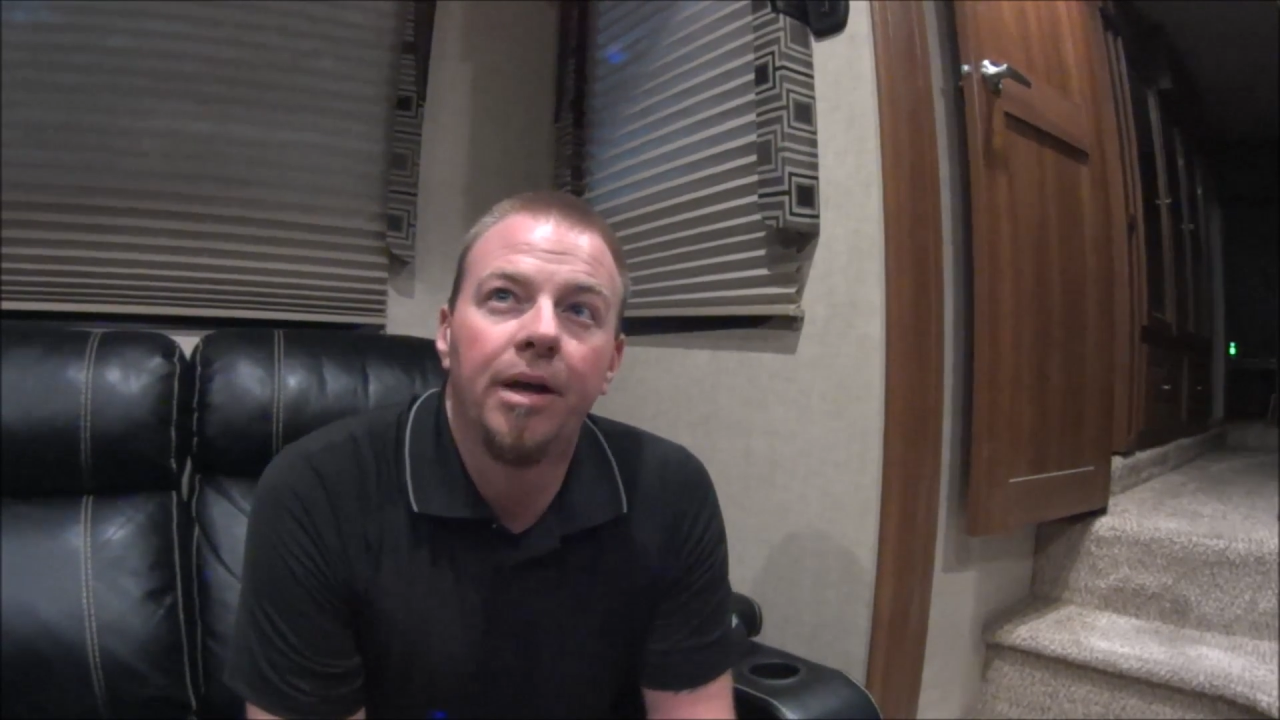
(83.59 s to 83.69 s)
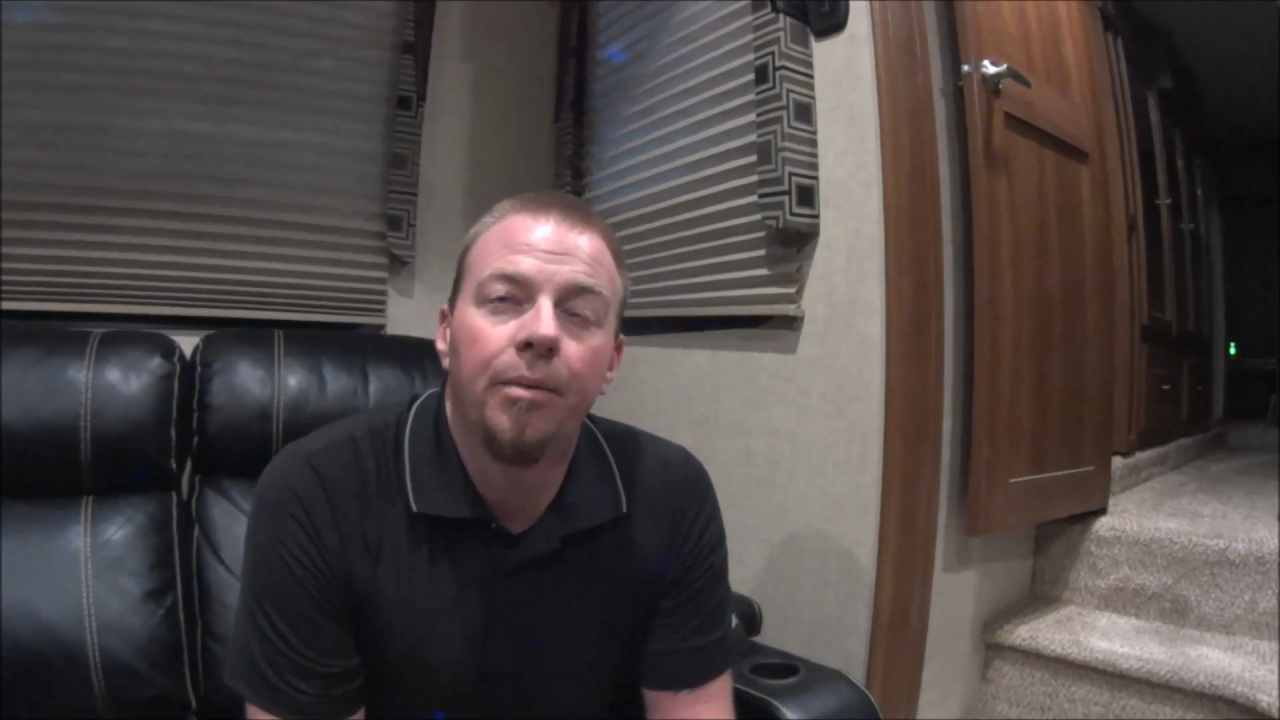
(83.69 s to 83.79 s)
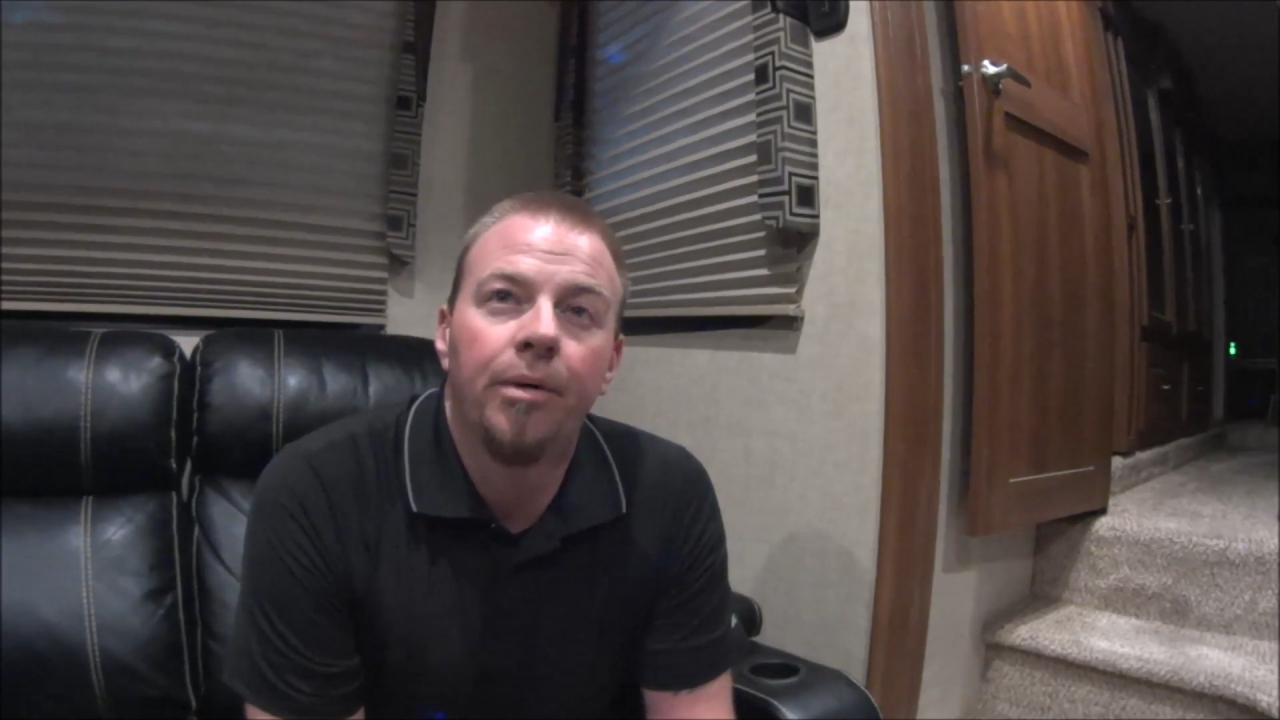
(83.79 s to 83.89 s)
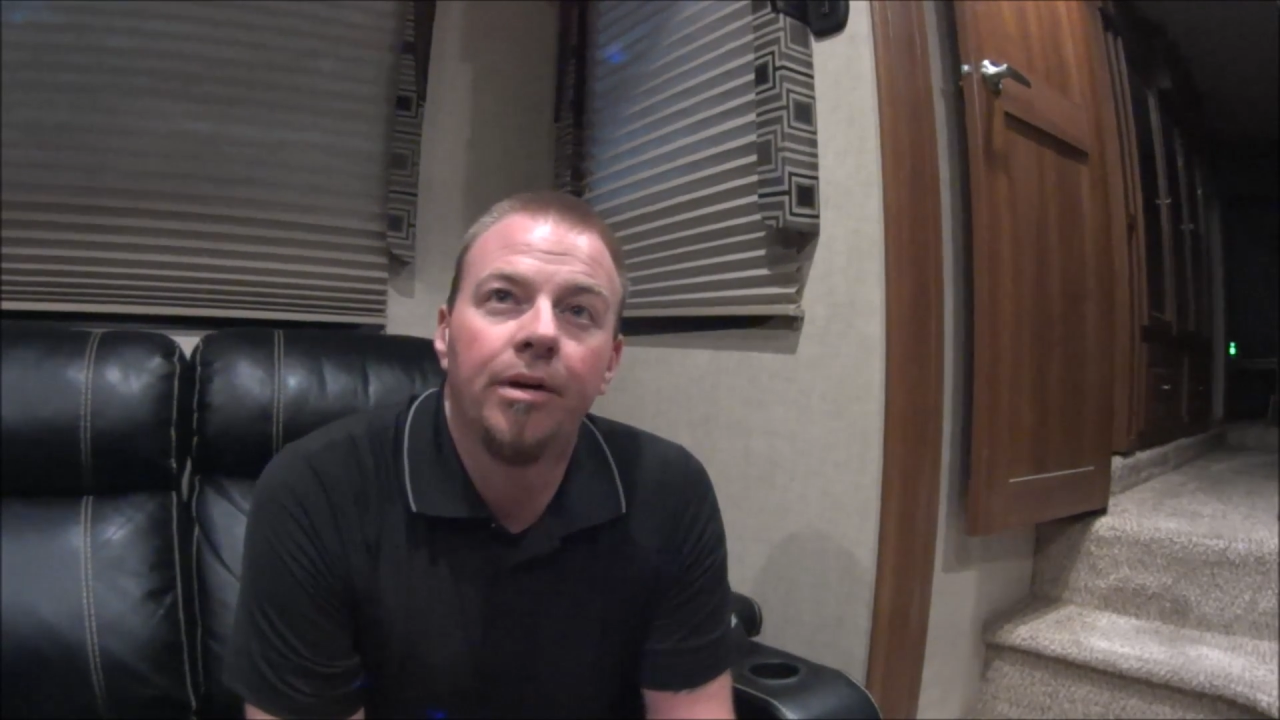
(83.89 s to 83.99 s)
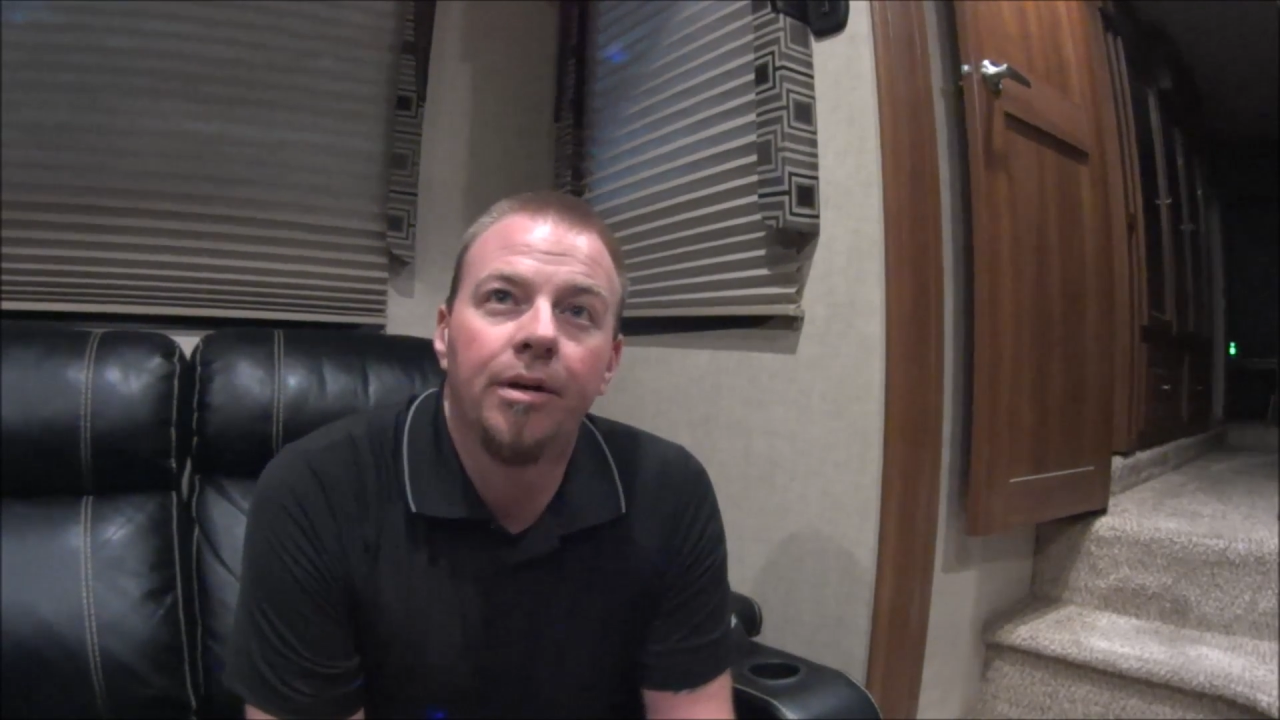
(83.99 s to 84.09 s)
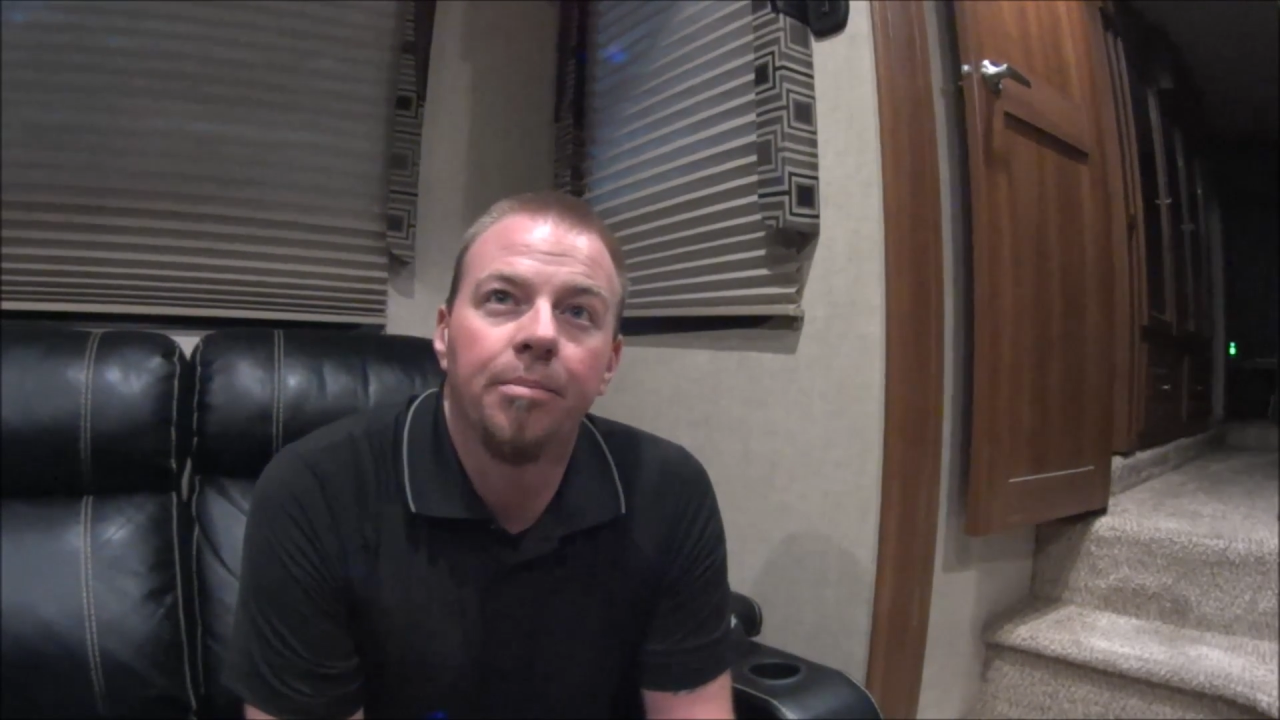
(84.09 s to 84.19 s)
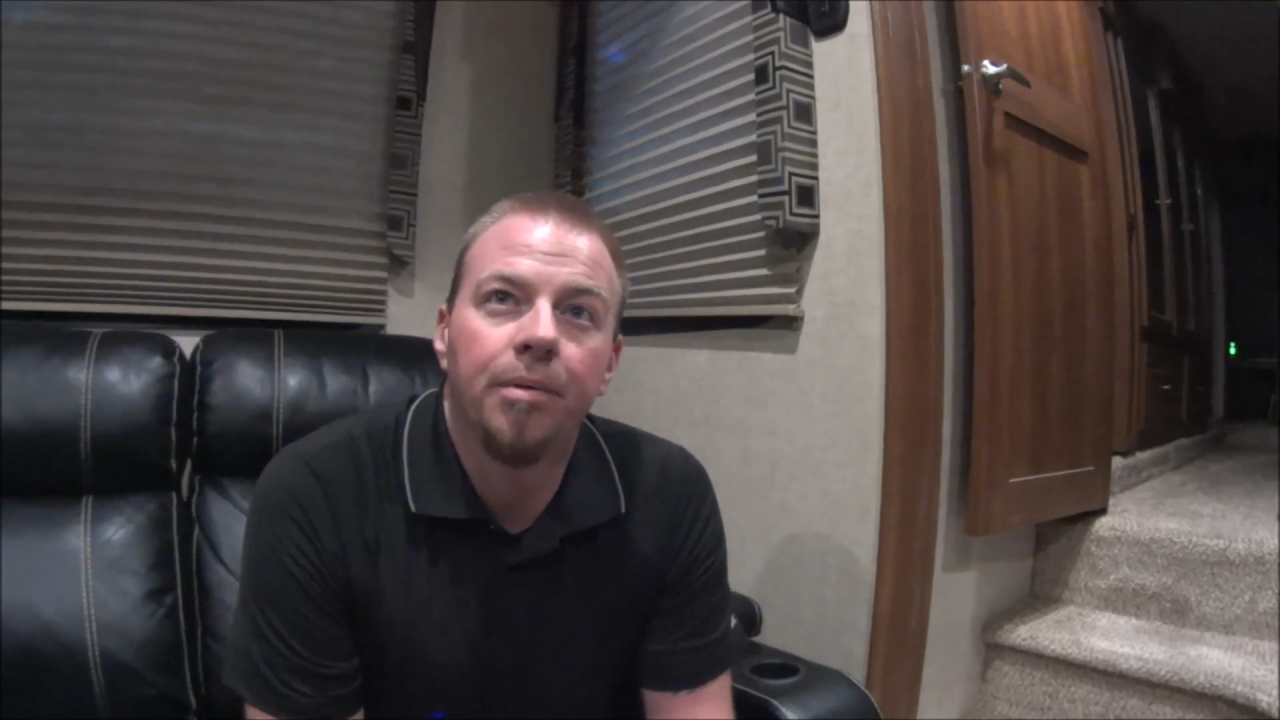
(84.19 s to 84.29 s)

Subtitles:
I wound up,